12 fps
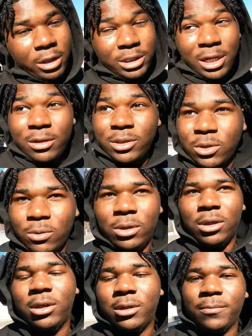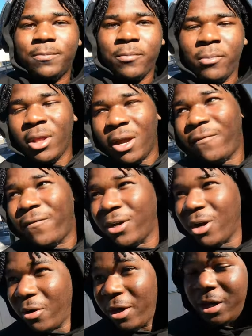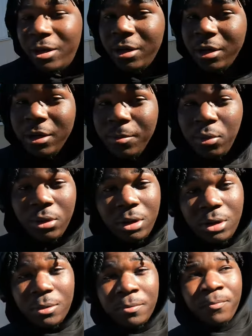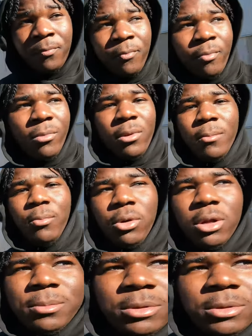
right, y'all, so uh, I'm gonna go ahead and uh, pull up, pull up